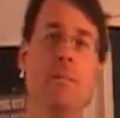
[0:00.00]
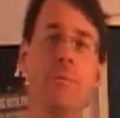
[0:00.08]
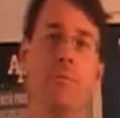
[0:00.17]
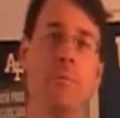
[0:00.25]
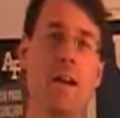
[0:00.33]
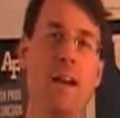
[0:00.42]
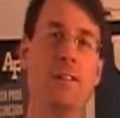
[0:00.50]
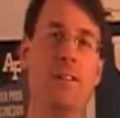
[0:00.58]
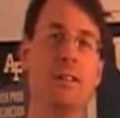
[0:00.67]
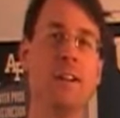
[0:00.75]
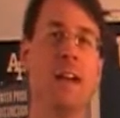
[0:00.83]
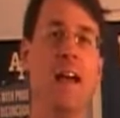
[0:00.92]
The
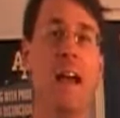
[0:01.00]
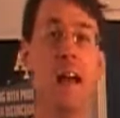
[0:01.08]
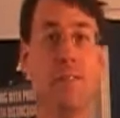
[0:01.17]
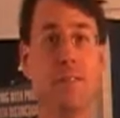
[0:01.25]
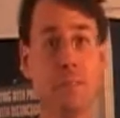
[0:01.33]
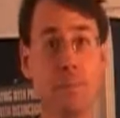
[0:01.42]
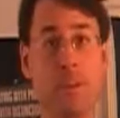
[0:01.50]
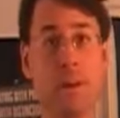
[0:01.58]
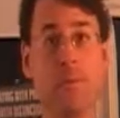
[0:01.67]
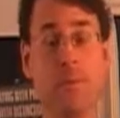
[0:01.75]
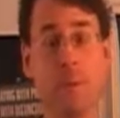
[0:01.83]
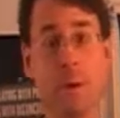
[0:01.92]
French have
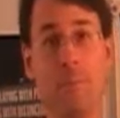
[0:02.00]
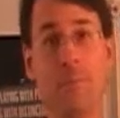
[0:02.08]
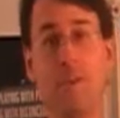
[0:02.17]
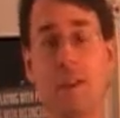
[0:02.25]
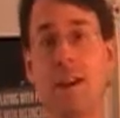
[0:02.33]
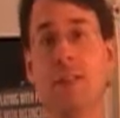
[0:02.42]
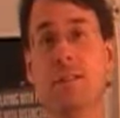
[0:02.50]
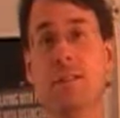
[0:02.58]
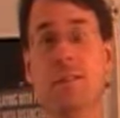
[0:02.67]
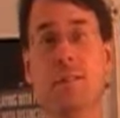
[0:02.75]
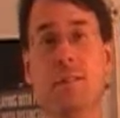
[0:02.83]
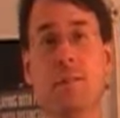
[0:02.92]
something of a
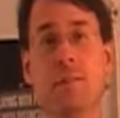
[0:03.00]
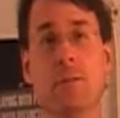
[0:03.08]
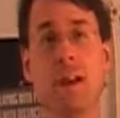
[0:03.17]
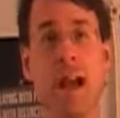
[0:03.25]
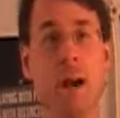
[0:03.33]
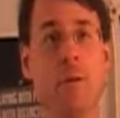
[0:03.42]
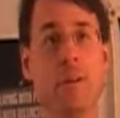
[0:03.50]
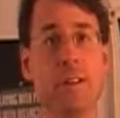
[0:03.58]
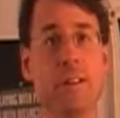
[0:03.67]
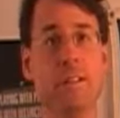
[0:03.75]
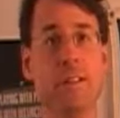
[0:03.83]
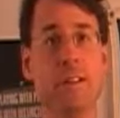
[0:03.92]
reputation for
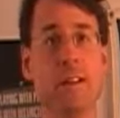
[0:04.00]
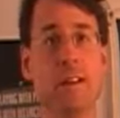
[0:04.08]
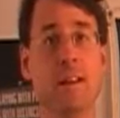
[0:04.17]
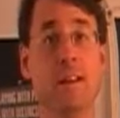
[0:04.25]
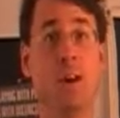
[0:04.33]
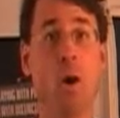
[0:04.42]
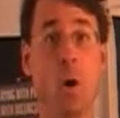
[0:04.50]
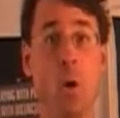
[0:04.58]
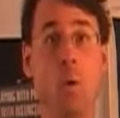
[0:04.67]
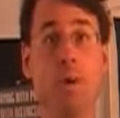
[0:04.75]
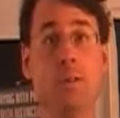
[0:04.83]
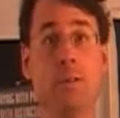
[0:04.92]
cowardice,
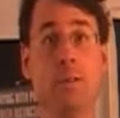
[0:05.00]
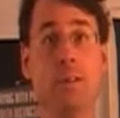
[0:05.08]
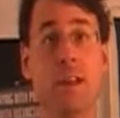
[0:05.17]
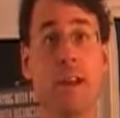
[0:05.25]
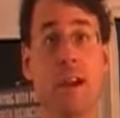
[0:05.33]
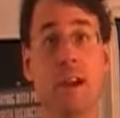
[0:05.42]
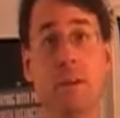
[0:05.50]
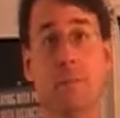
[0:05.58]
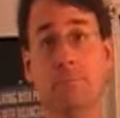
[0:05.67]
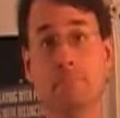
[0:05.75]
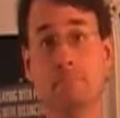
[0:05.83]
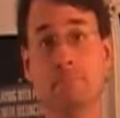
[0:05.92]
owing to
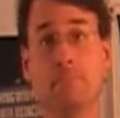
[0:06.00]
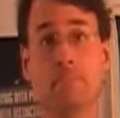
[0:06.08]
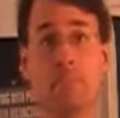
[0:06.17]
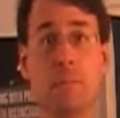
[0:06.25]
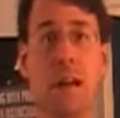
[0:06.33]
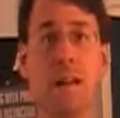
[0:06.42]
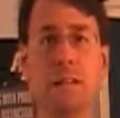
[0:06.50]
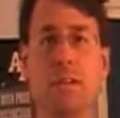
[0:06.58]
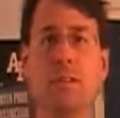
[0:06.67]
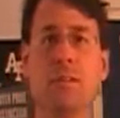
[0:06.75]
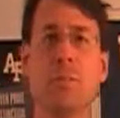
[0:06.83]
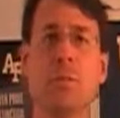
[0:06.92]
their
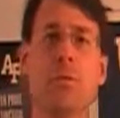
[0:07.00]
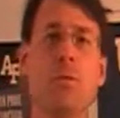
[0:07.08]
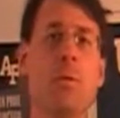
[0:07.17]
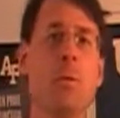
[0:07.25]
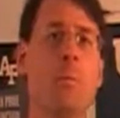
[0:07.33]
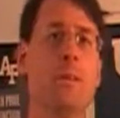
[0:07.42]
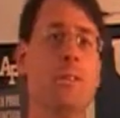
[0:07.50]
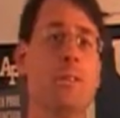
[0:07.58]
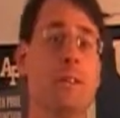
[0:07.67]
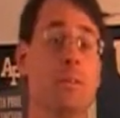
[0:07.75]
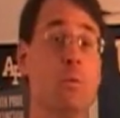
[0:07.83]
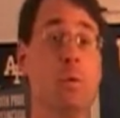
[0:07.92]
lackluster
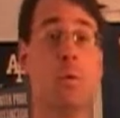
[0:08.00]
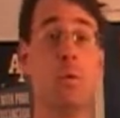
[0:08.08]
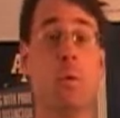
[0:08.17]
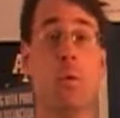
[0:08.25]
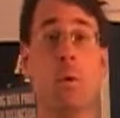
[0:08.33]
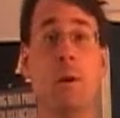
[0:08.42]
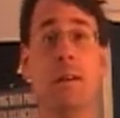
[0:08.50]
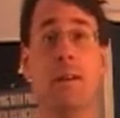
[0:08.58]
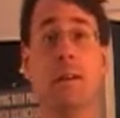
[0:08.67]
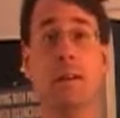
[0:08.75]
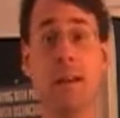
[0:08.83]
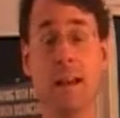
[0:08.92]
performance in World War
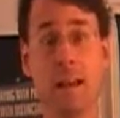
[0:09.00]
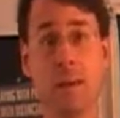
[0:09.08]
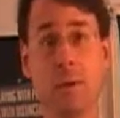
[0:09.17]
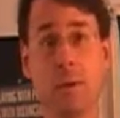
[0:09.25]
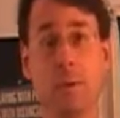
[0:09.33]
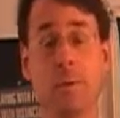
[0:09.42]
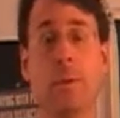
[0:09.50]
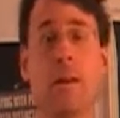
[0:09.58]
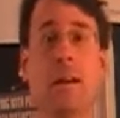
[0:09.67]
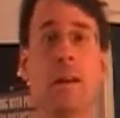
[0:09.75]
I and II.